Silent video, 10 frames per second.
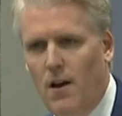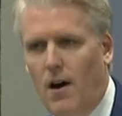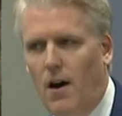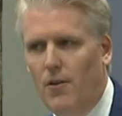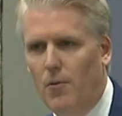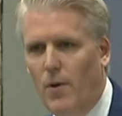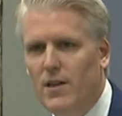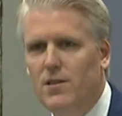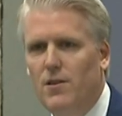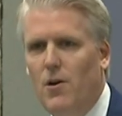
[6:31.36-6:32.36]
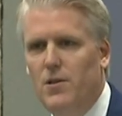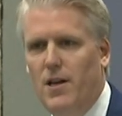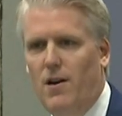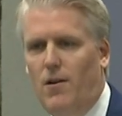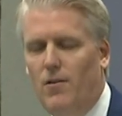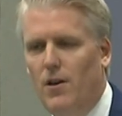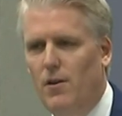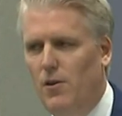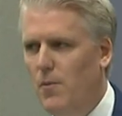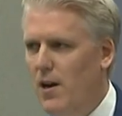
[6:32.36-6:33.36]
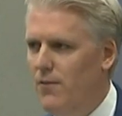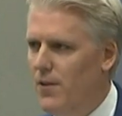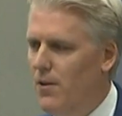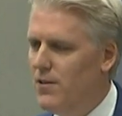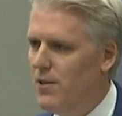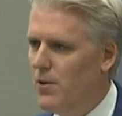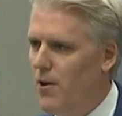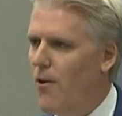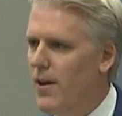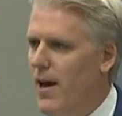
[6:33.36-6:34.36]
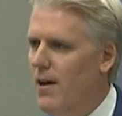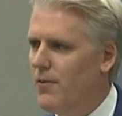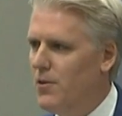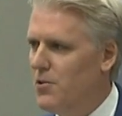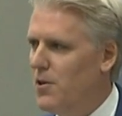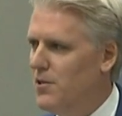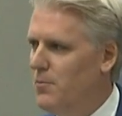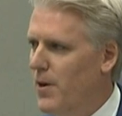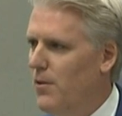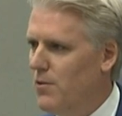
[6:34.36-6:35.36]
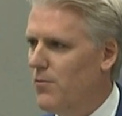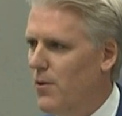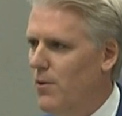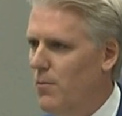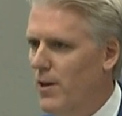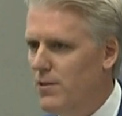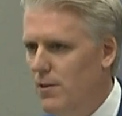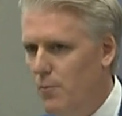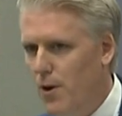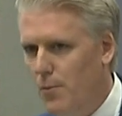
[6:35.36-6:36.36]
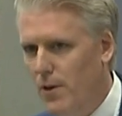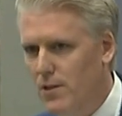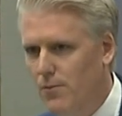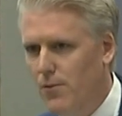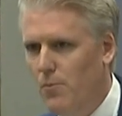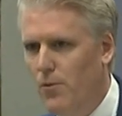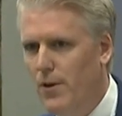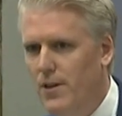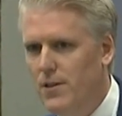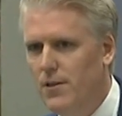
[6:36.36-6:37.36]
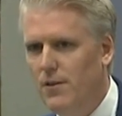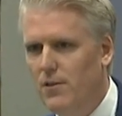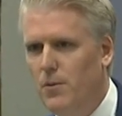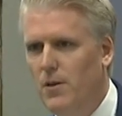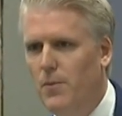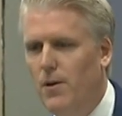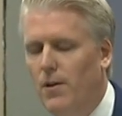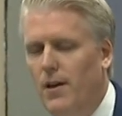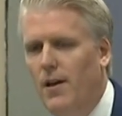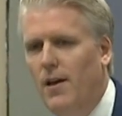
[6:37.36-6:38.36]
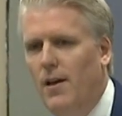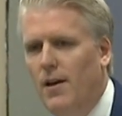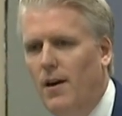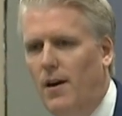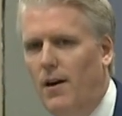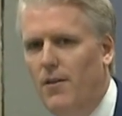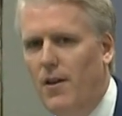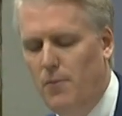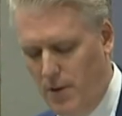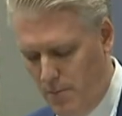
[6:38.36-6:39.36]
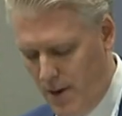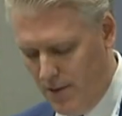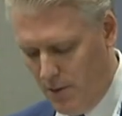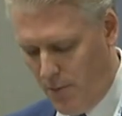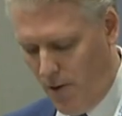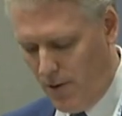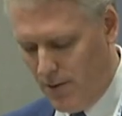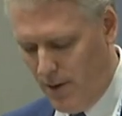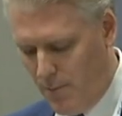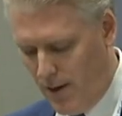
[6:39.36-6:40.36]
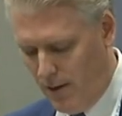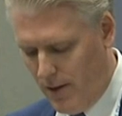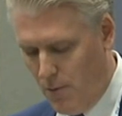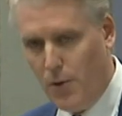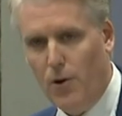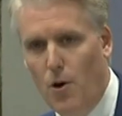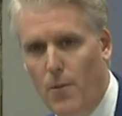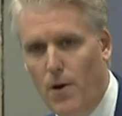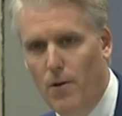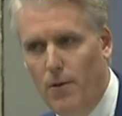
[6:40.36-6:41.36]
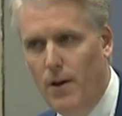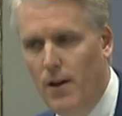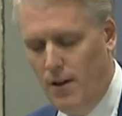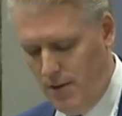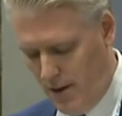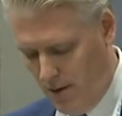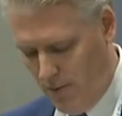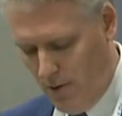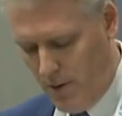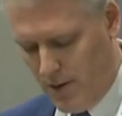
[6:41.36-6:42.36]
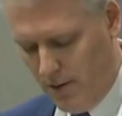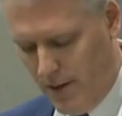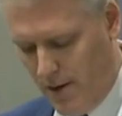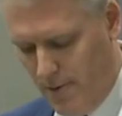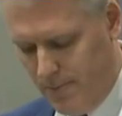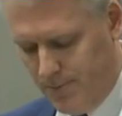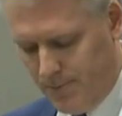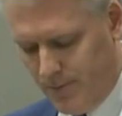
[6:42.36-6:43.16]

Uh, the Westin Hotel, you might have noticed that we already have construction barrels in front of the Westin in preparation for the bridge that's being built. Uh, they've been amazing partners led by Leo Procopo. Thank you very much, Leo.